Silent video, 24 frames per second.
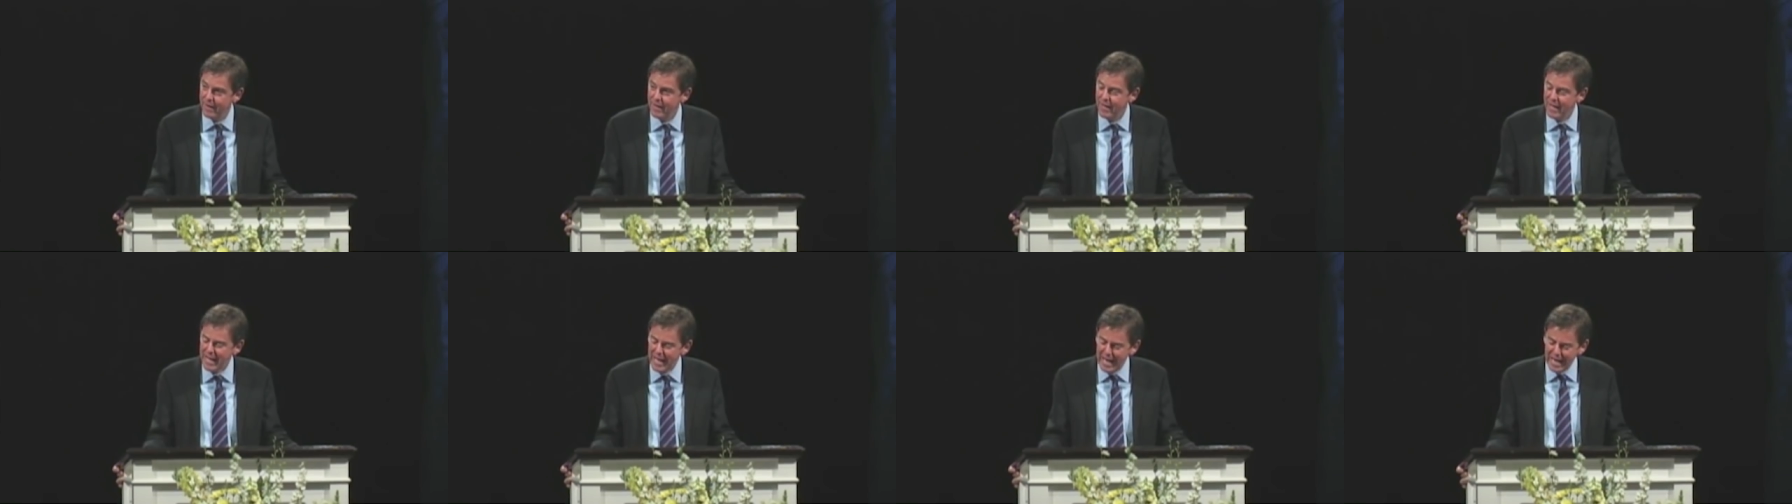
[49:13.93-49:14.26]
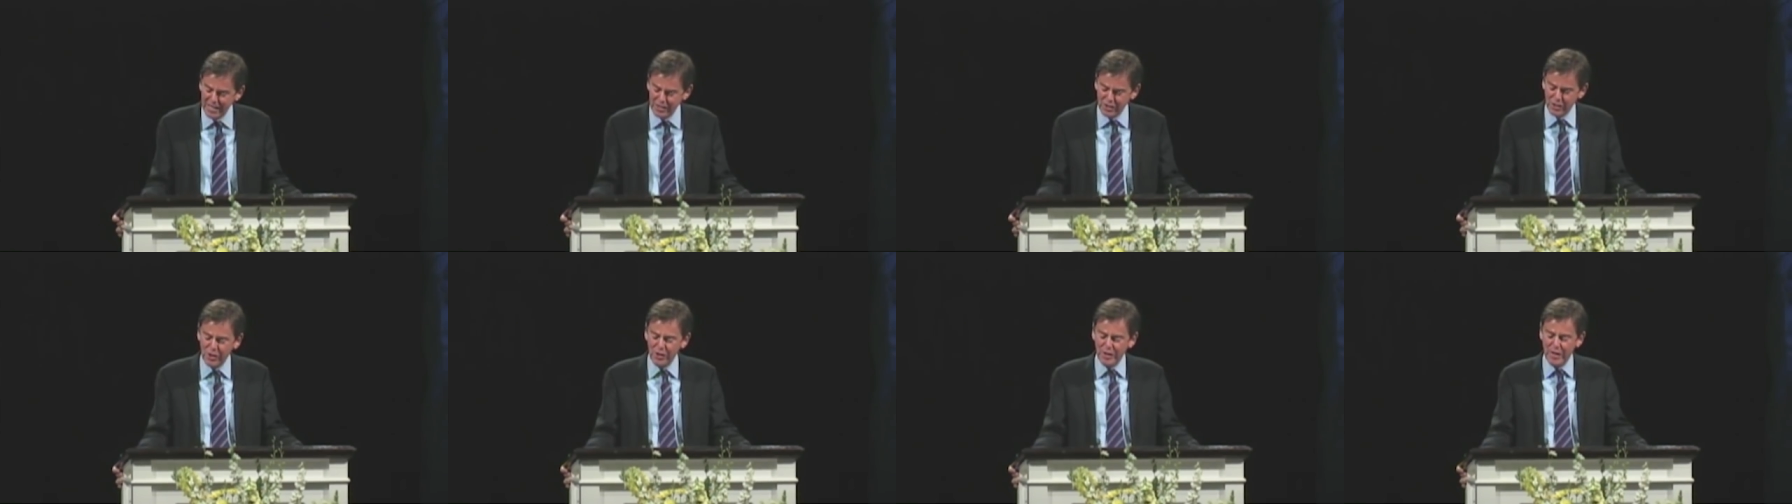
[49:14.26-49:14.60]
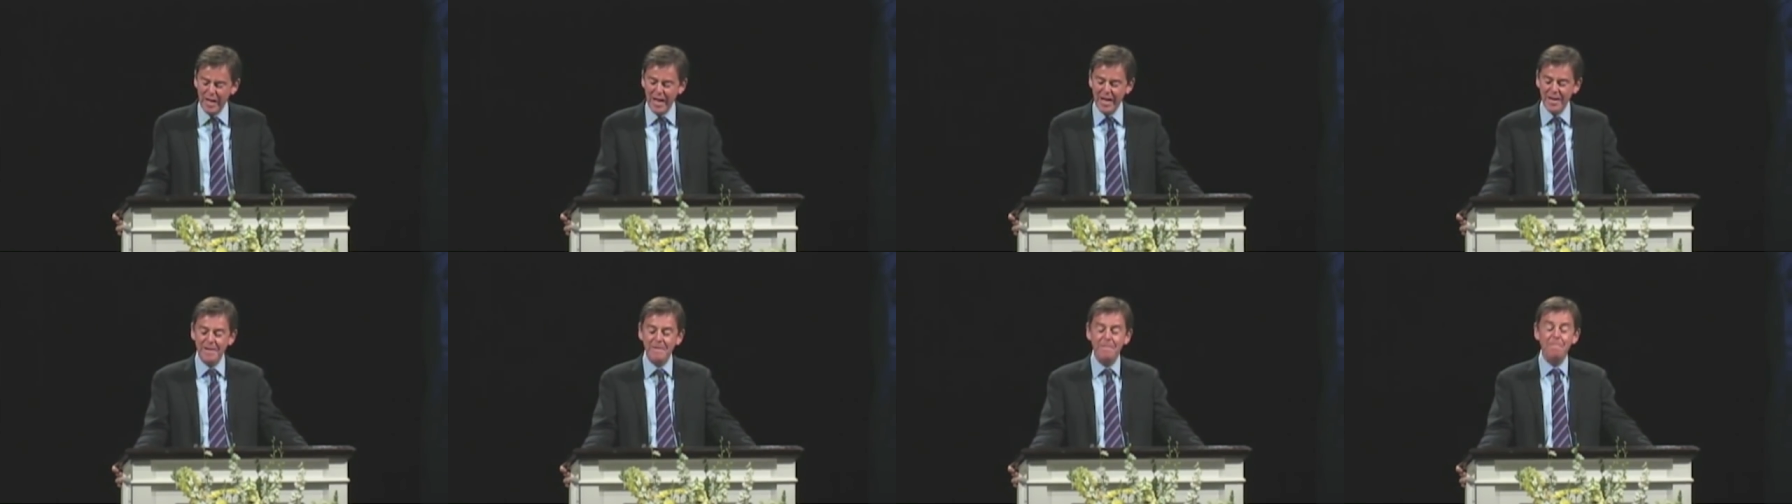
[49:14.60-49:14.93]
He has to
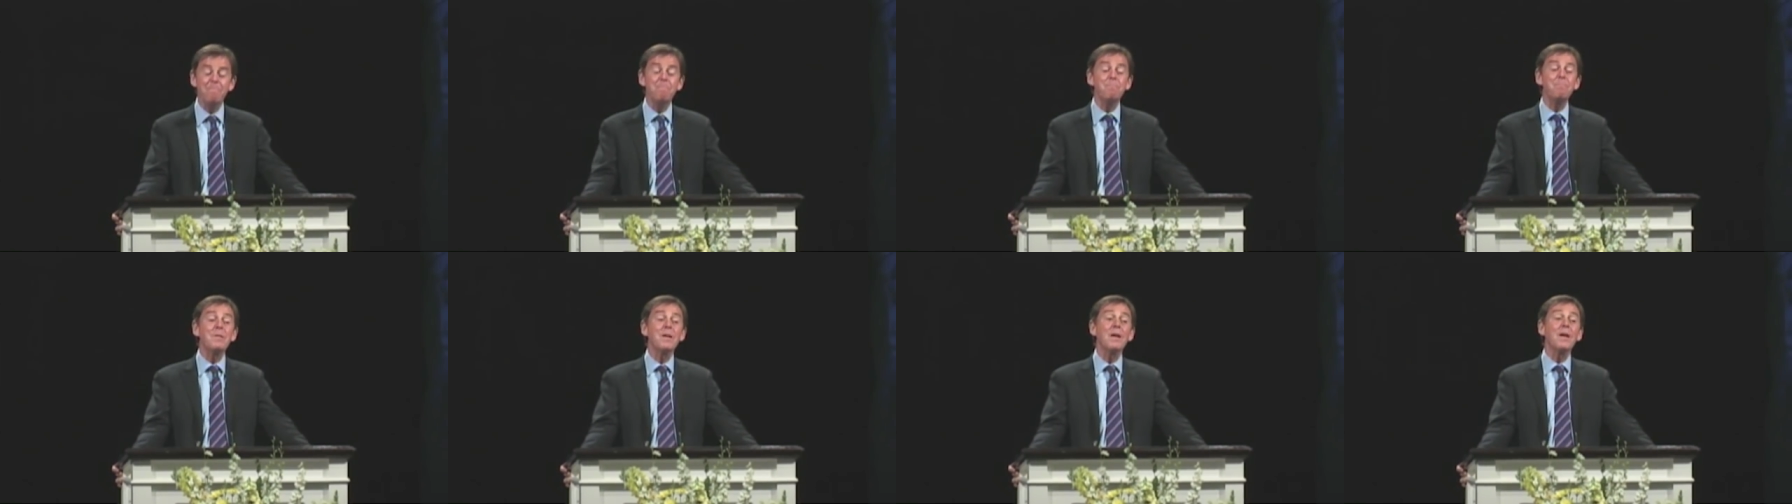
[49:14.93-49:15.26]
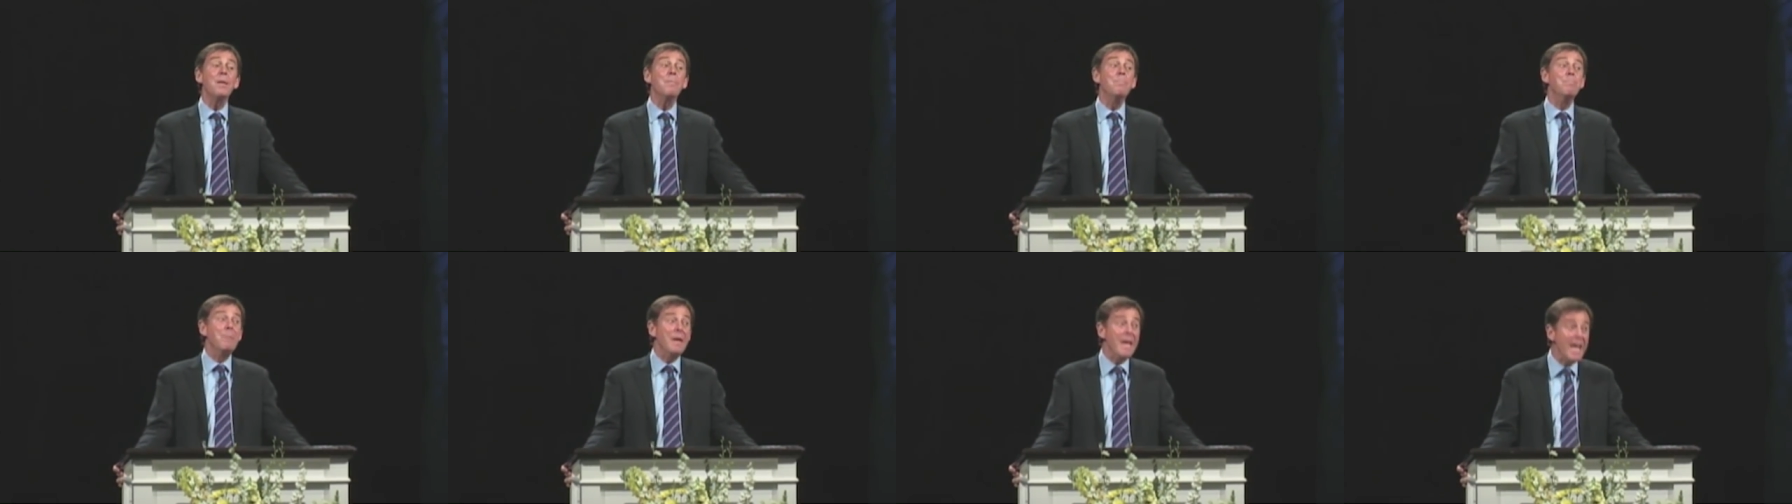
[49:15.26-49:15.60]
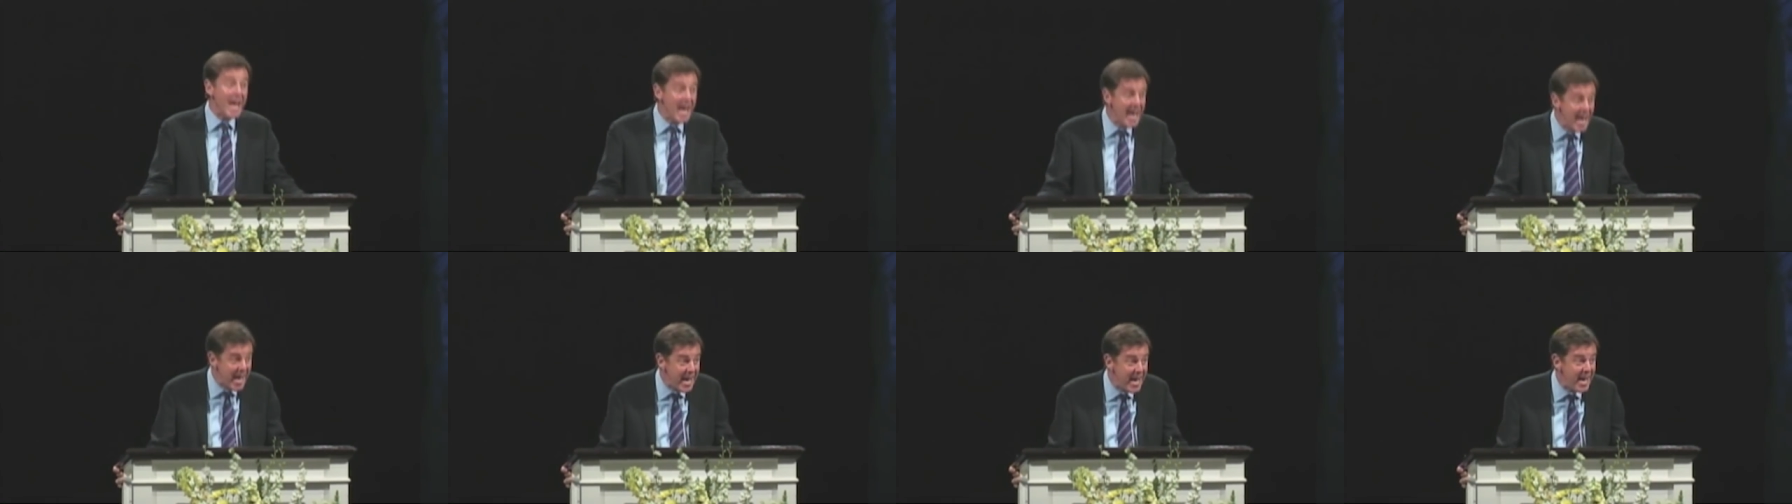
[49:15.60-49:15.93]
then
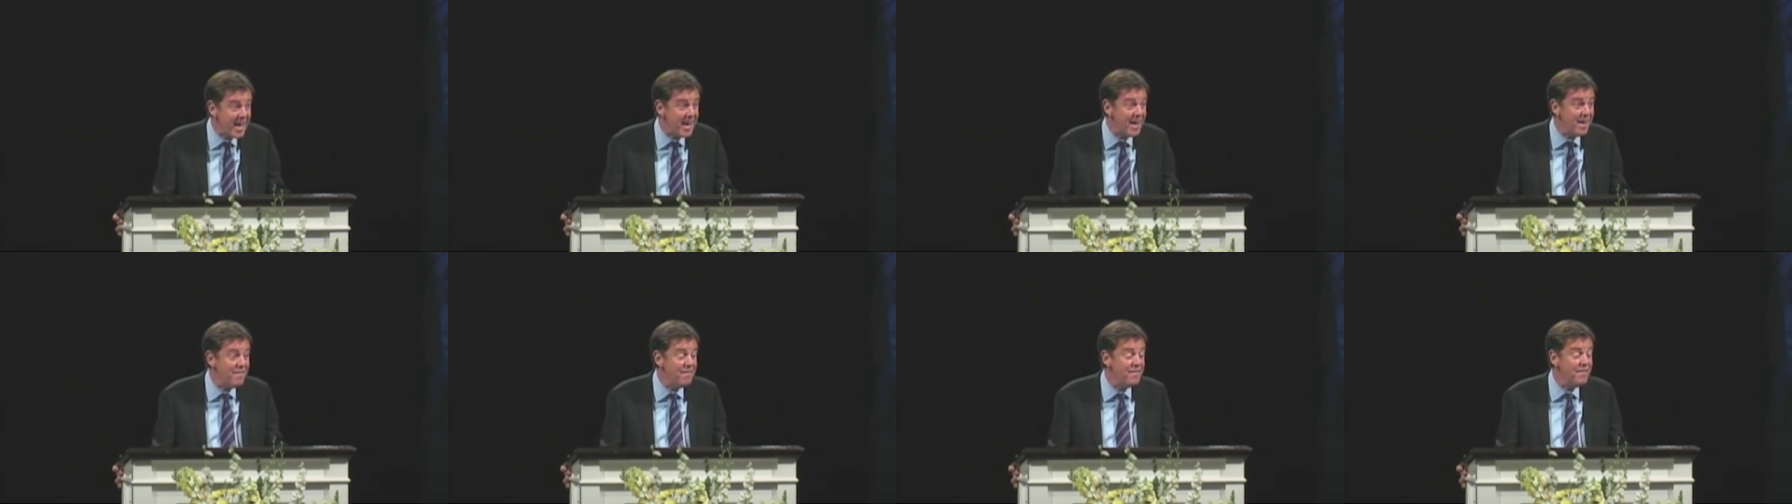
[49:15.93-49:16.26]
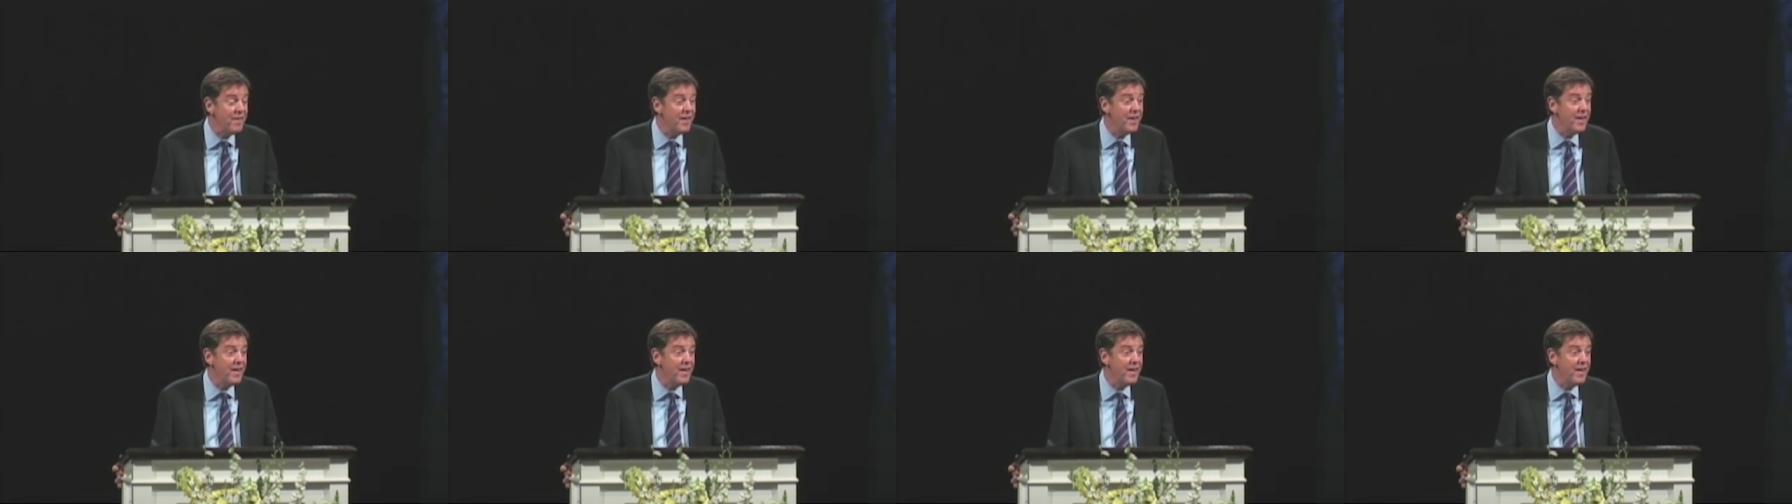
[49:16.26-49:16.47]
behave